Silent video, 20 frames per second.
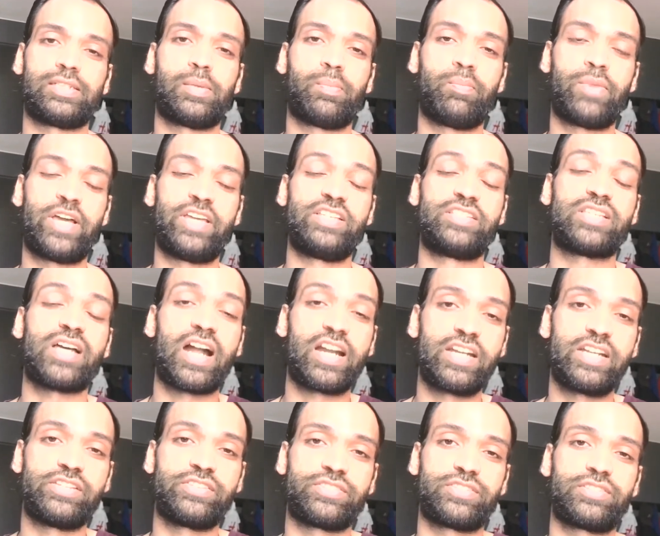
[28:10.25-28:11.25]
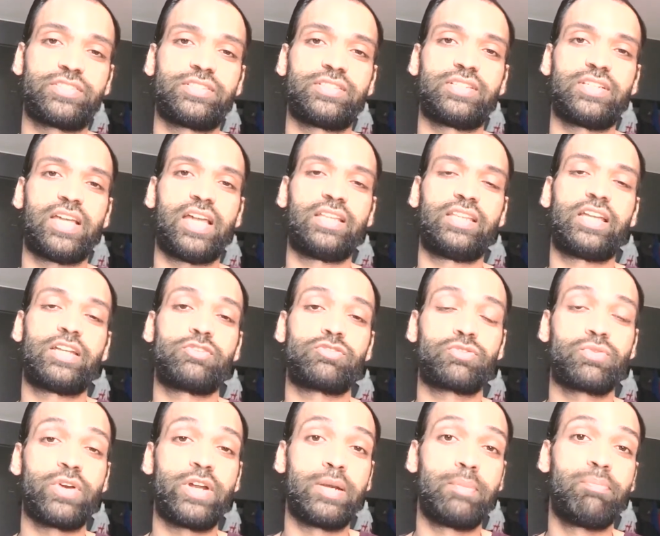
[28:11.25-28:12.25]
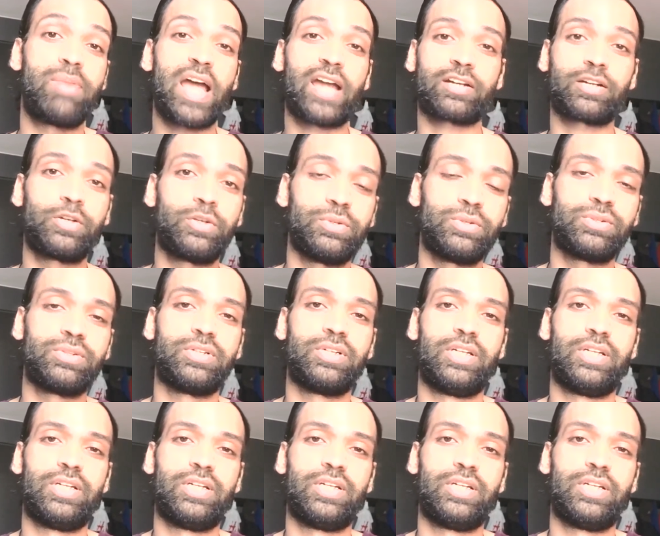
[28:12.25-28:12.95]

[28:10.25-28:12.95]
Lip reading: by his artist, and then show it back to